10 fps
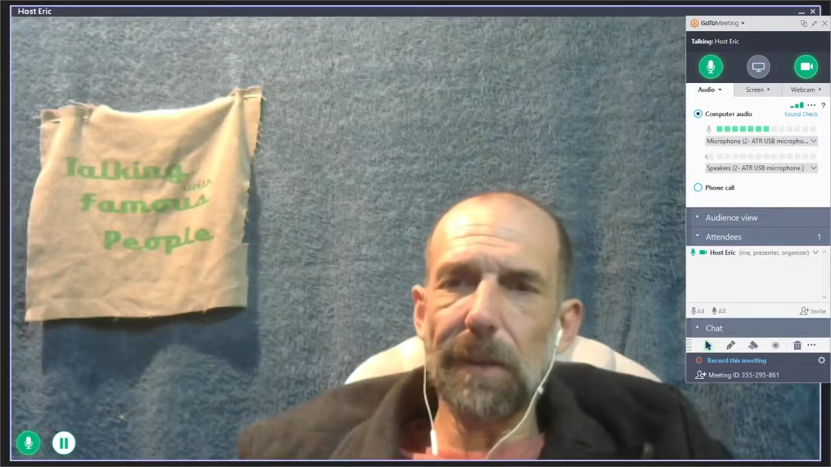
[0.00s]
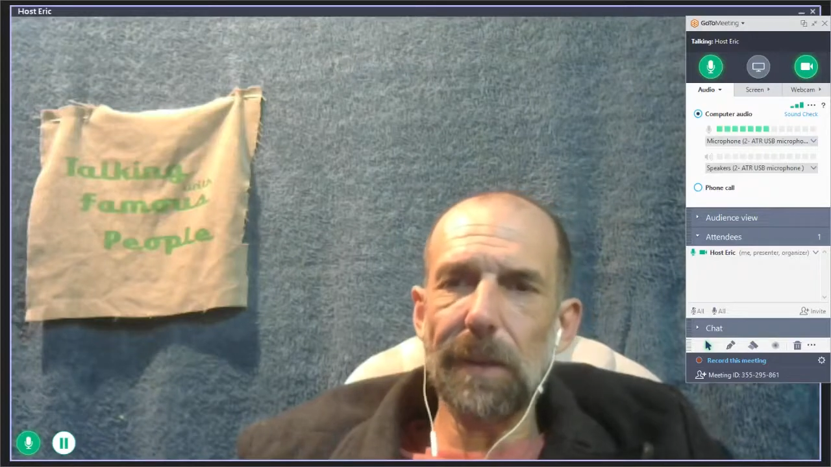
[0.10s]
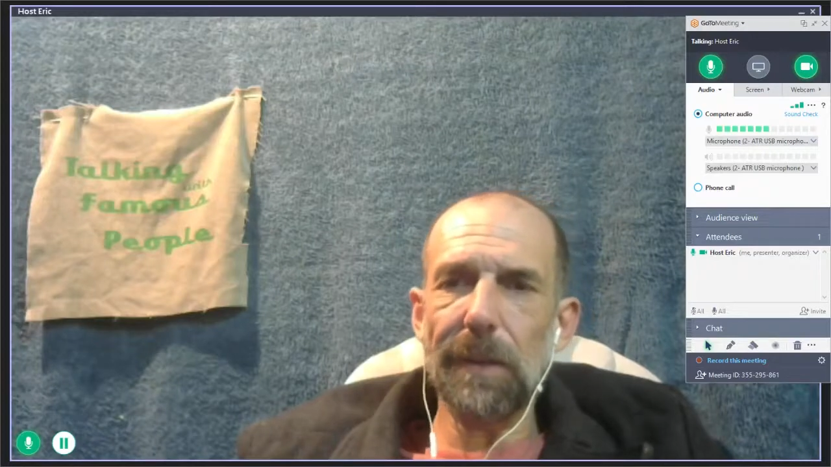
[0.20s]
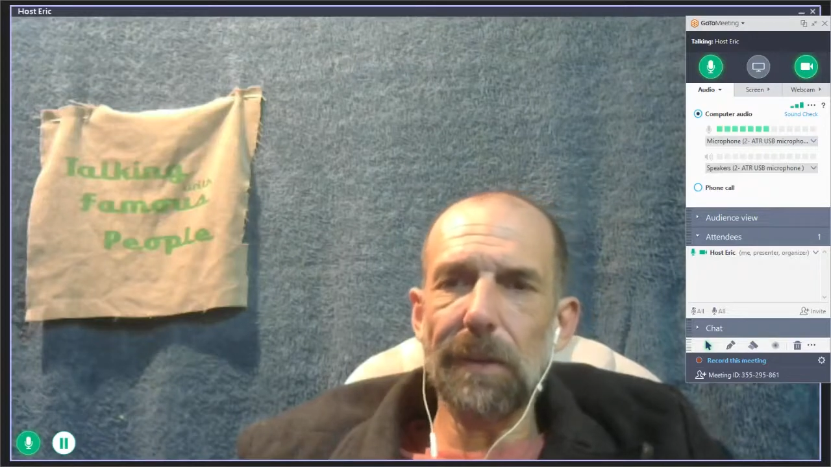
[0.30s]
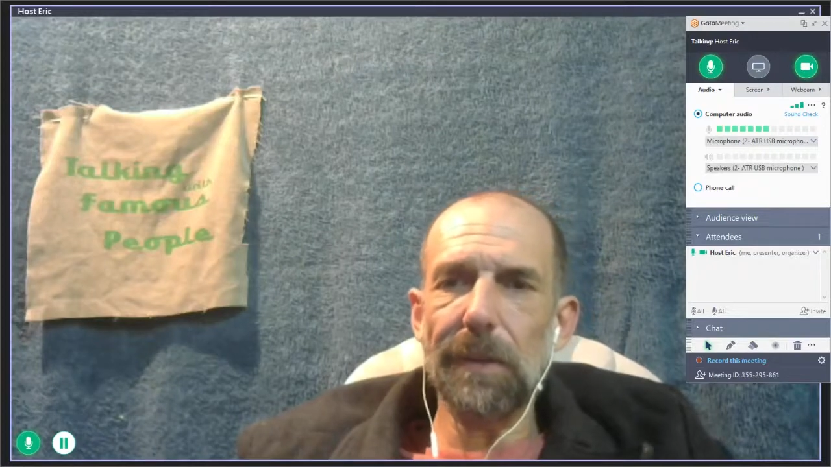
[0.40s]
it
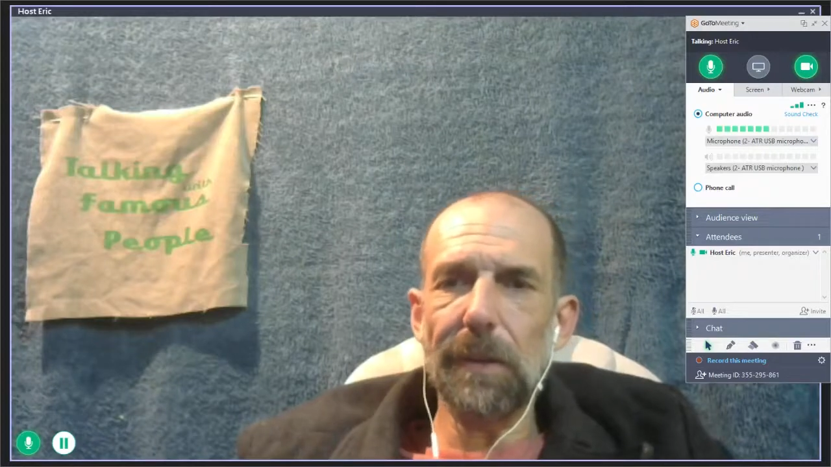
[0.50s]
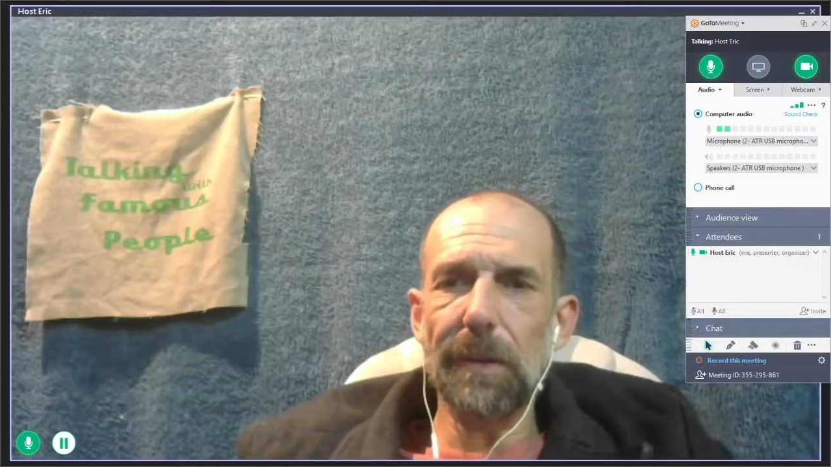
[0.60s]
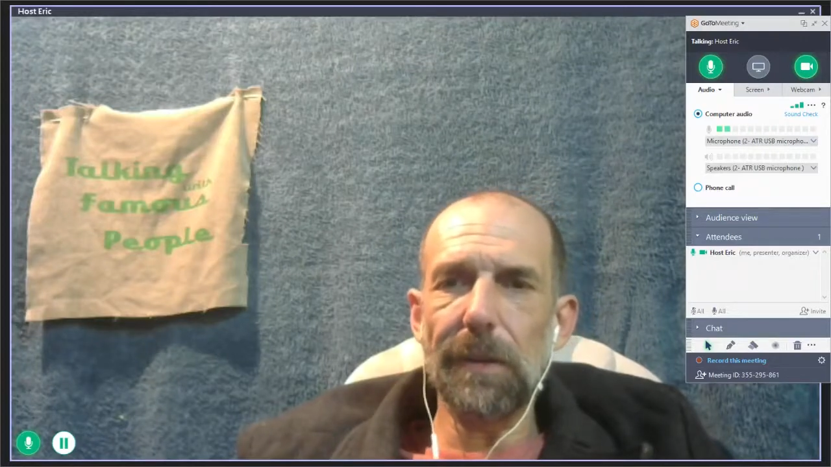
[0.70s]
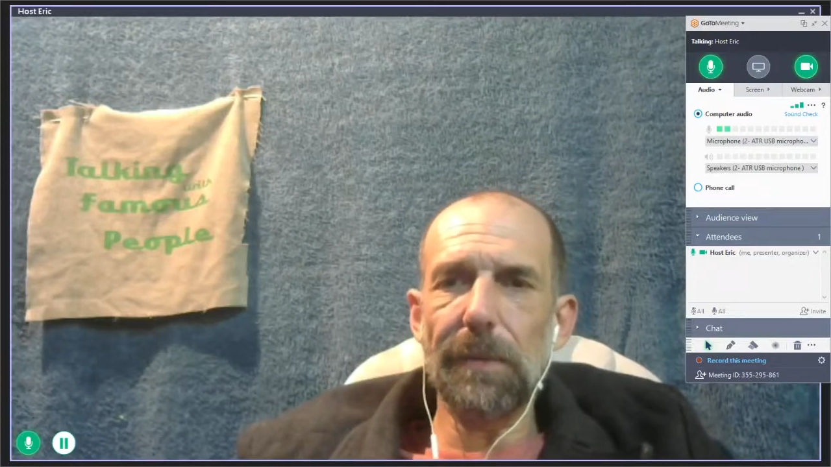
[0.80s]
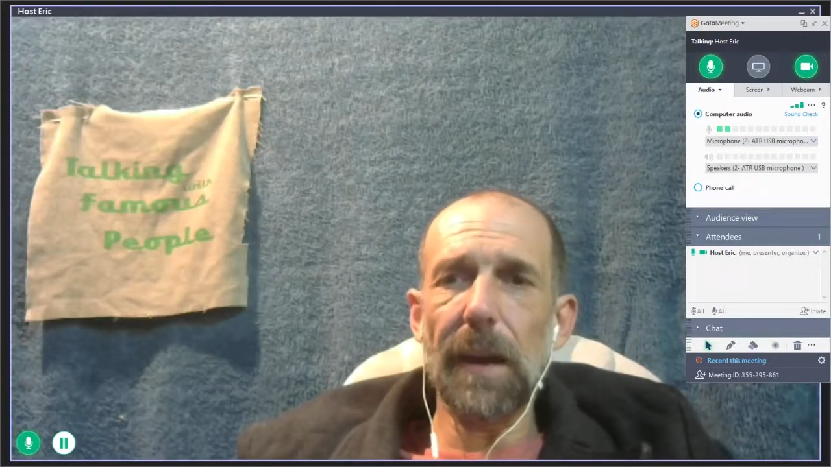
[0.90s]
is to,
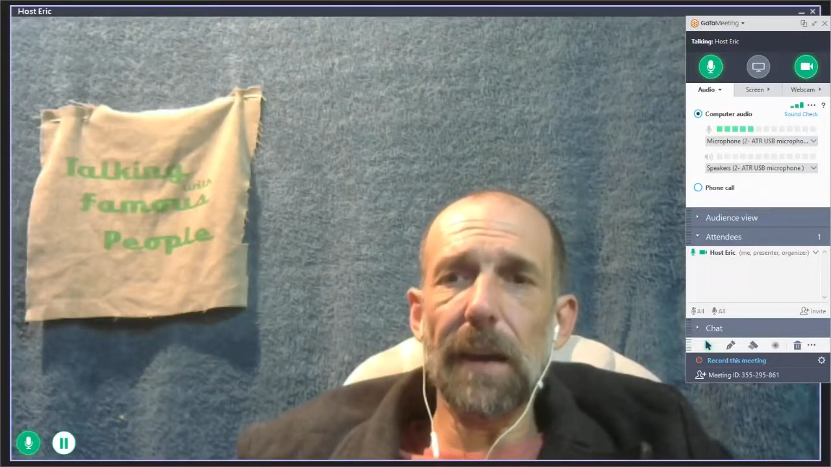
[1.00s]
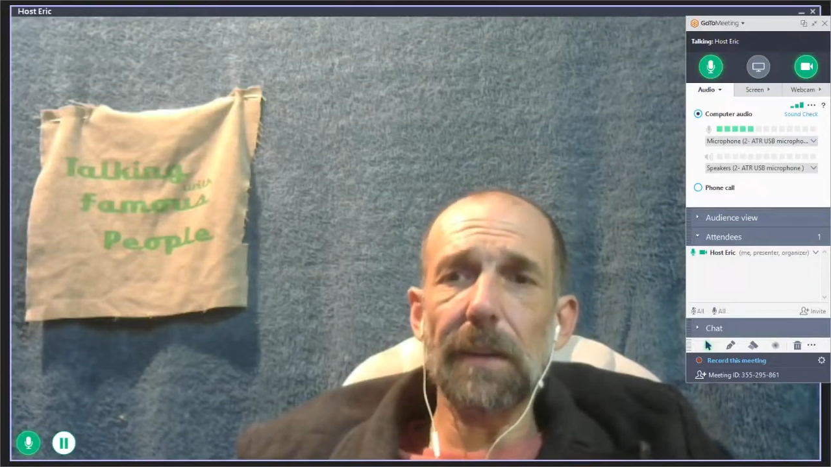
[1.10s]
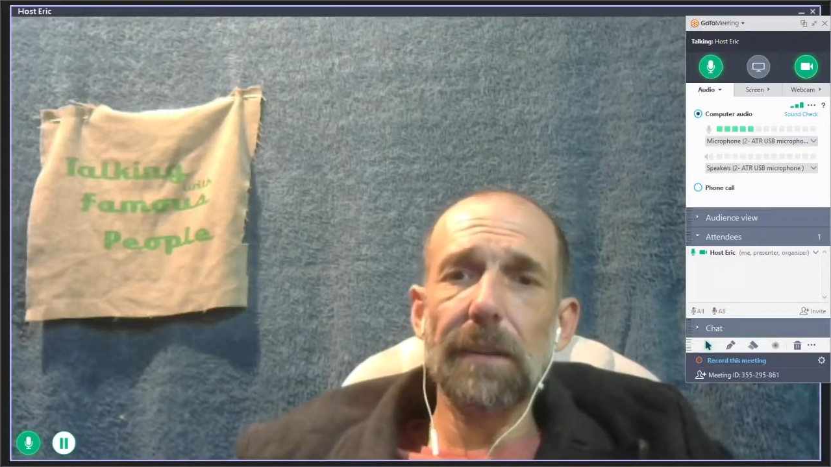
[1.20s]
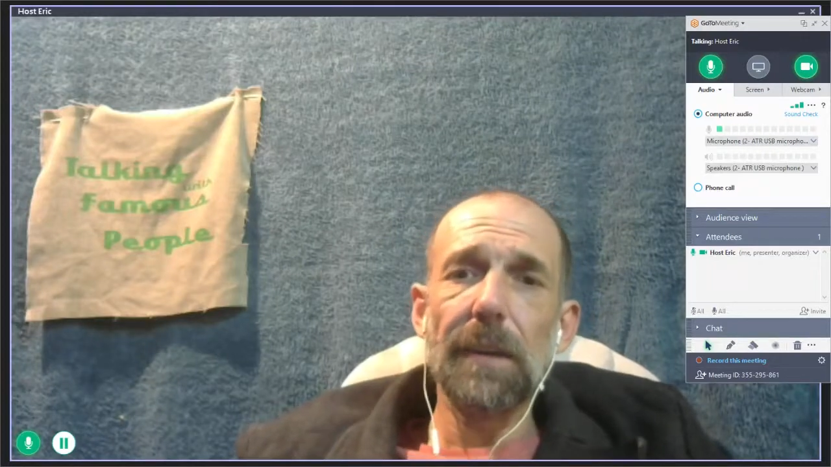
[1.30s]
in fact,